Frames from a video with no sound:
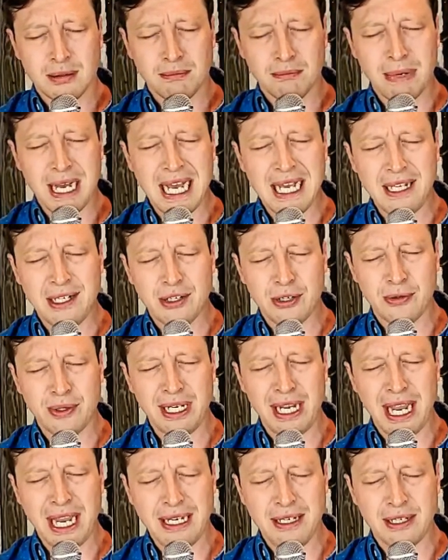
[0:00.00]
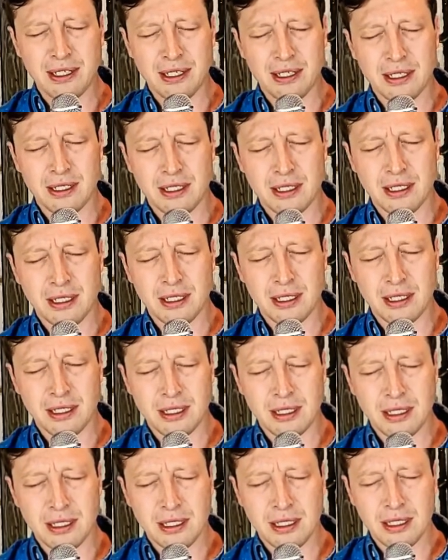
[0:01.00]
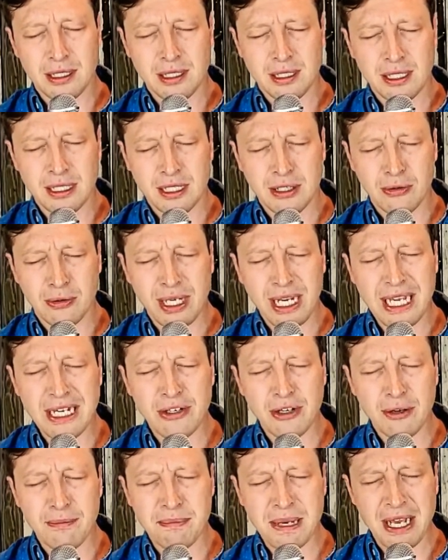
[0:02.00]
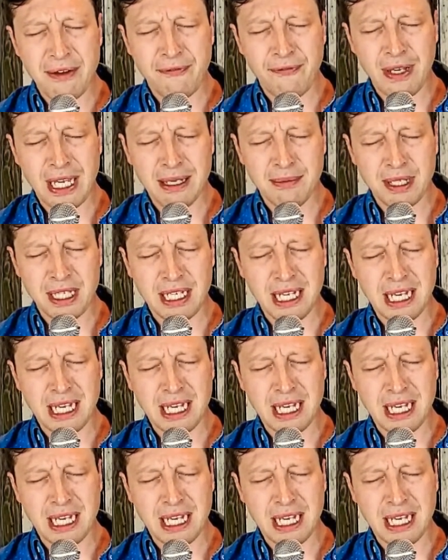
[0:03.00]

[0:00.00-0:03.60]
my creator, the creator of my family,